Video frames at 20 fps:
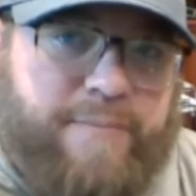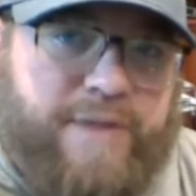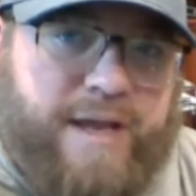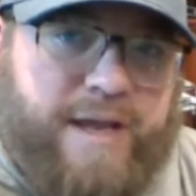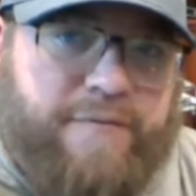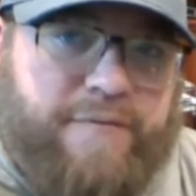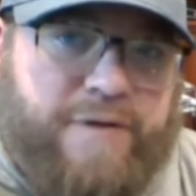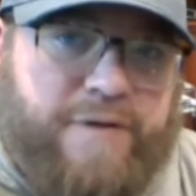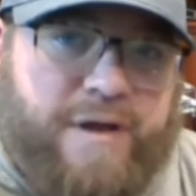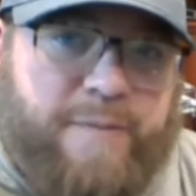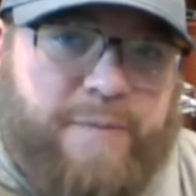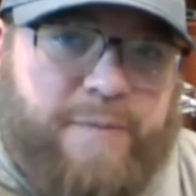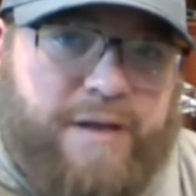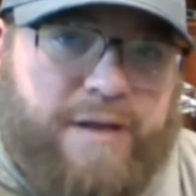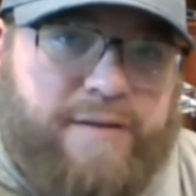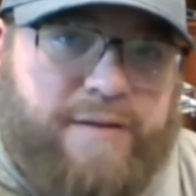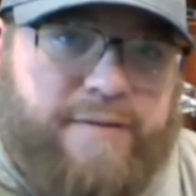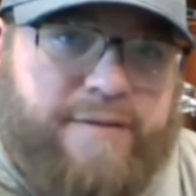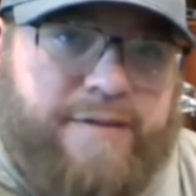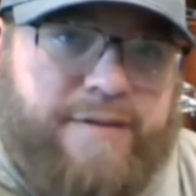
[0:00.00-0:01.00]
that have come
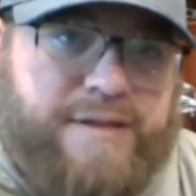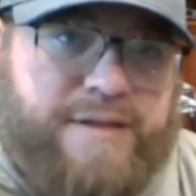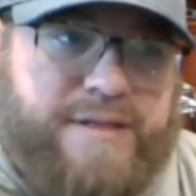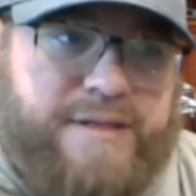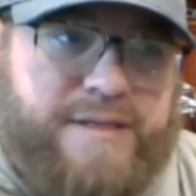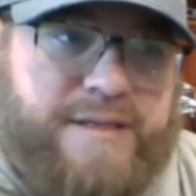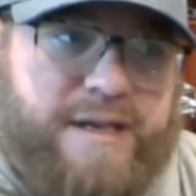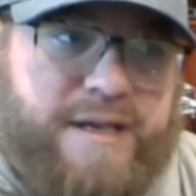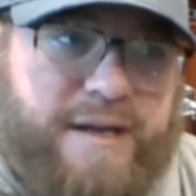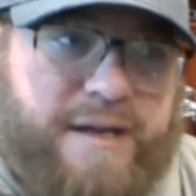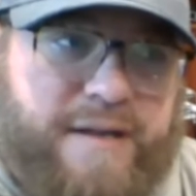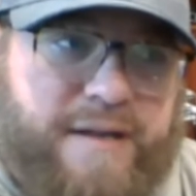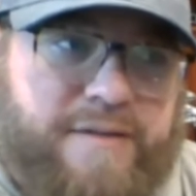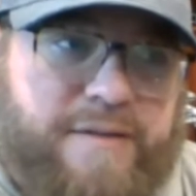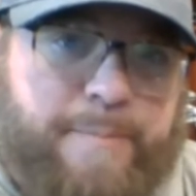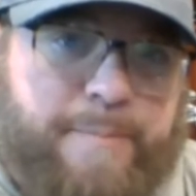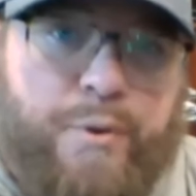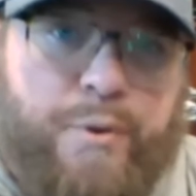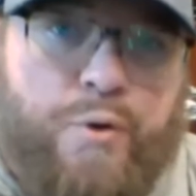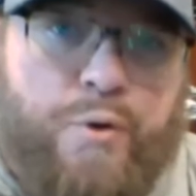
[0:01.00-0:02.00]
in since the
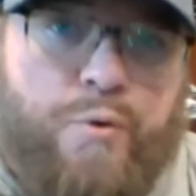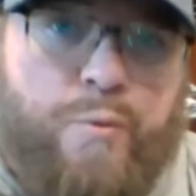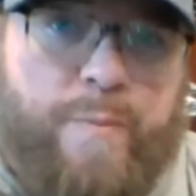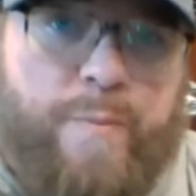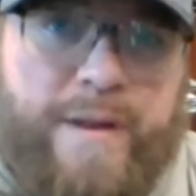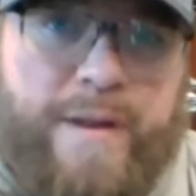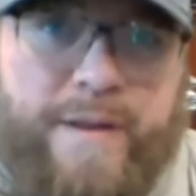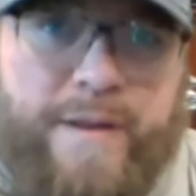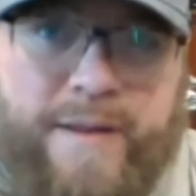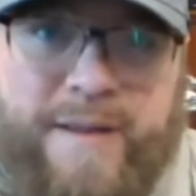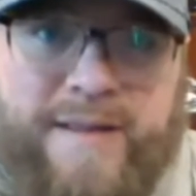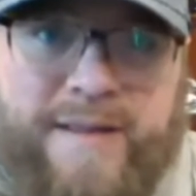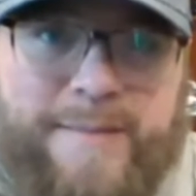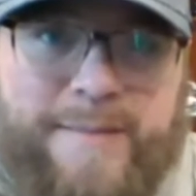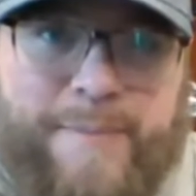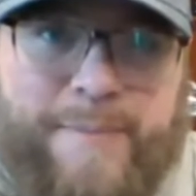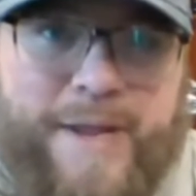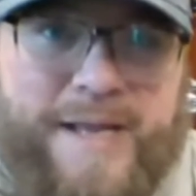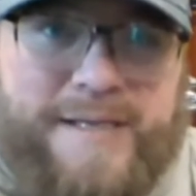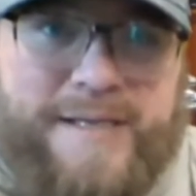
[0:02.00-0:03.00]

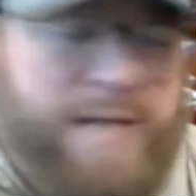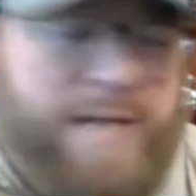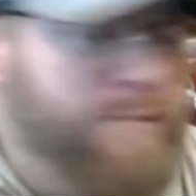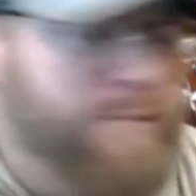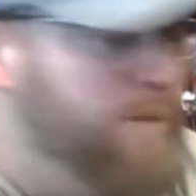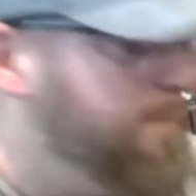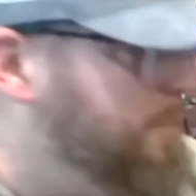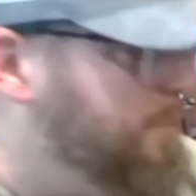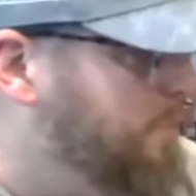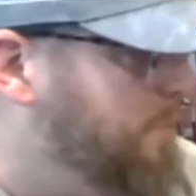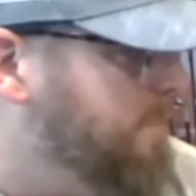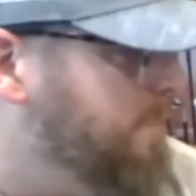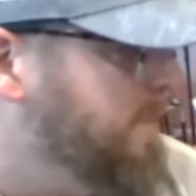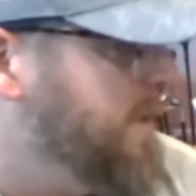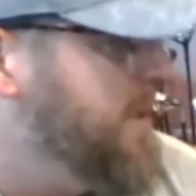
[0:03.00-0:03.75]
pandemic boom.